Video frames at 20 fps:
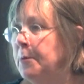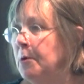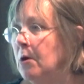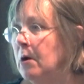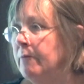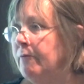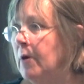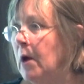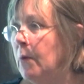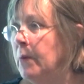
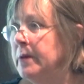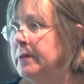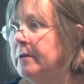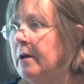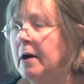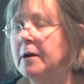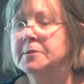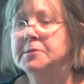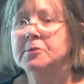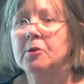beautifully with
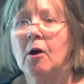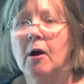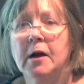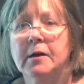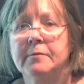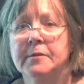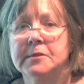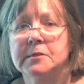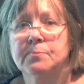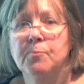Doug's
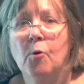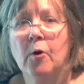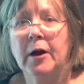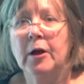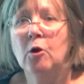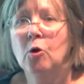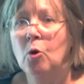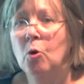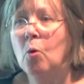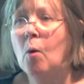talk this
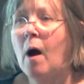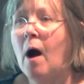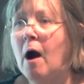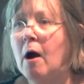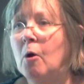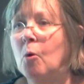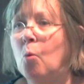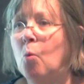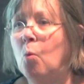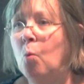morning. Who
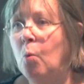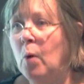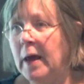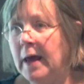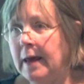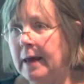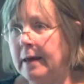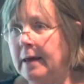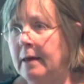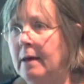are
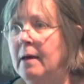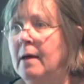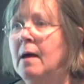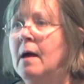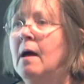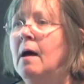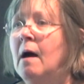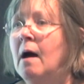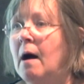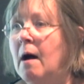we?
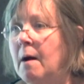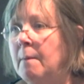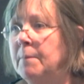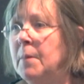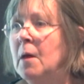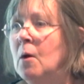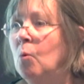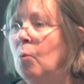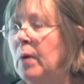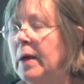
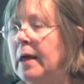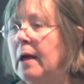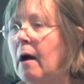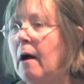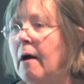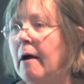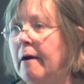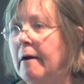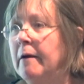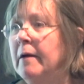We
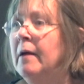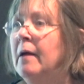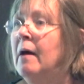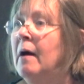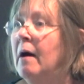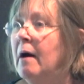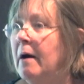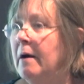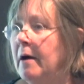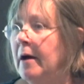are
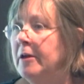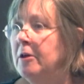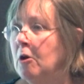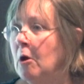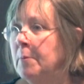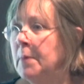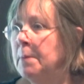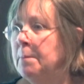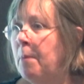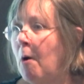a
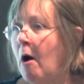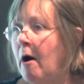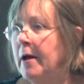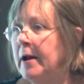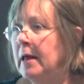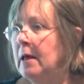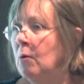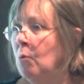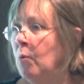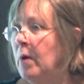human
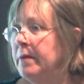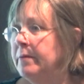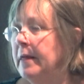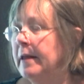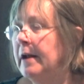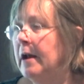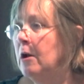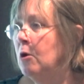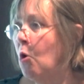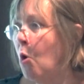body with
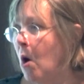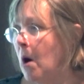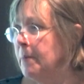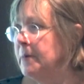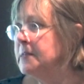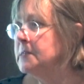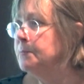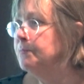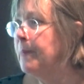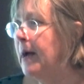an
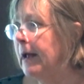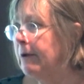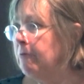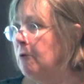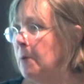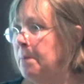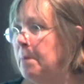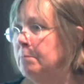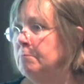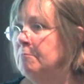enormous
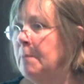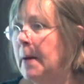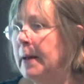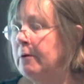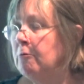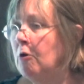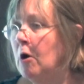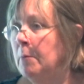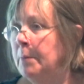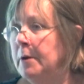
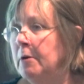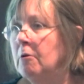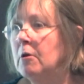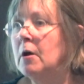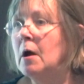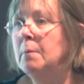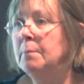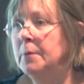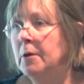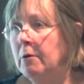microbial
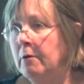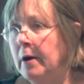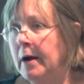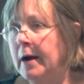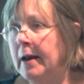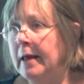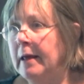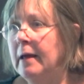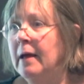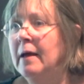
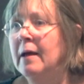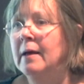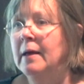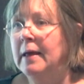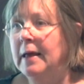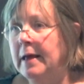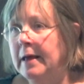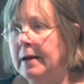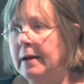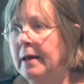community
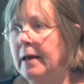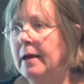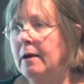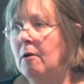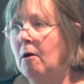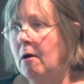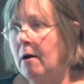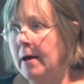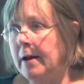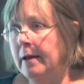in
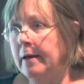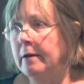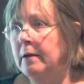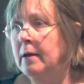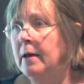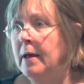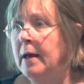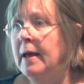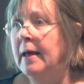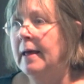and on it.
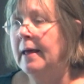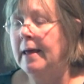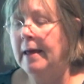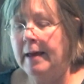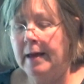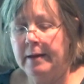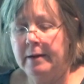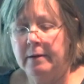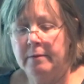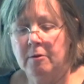
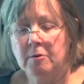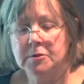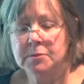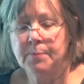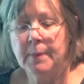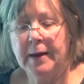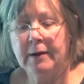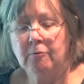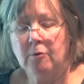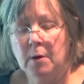And those
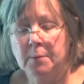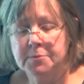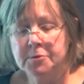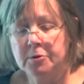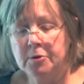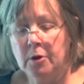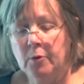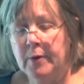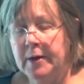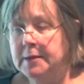microbes
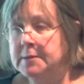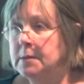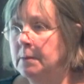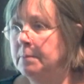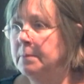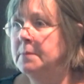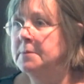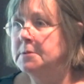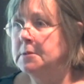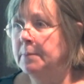are doing
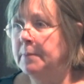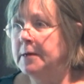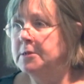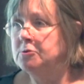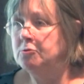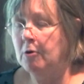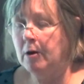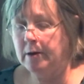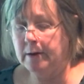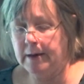some
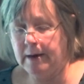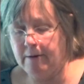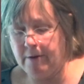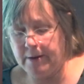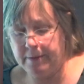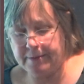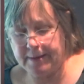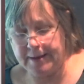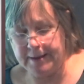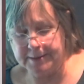
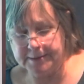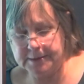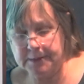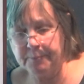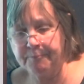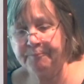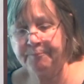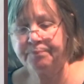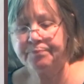extraordinary things.